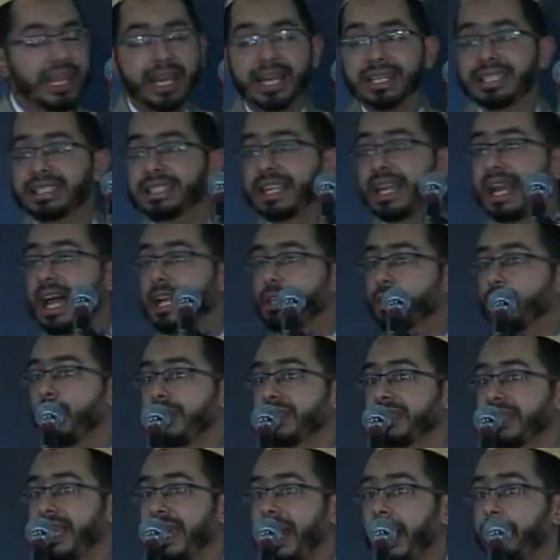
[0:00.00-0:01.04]
alayha salatu
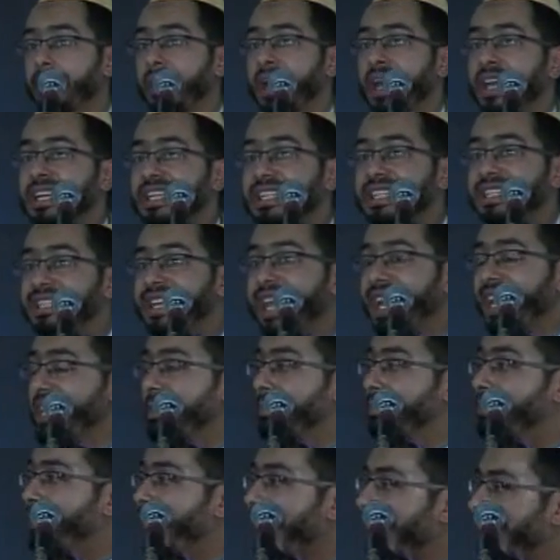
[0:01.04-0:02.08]
wassalam
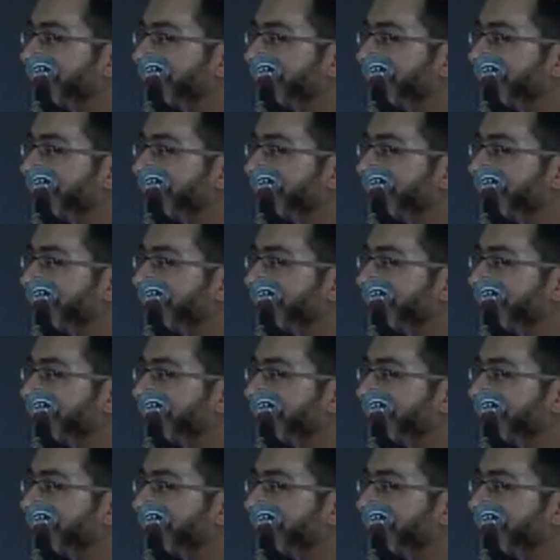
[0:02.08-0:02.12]
stayed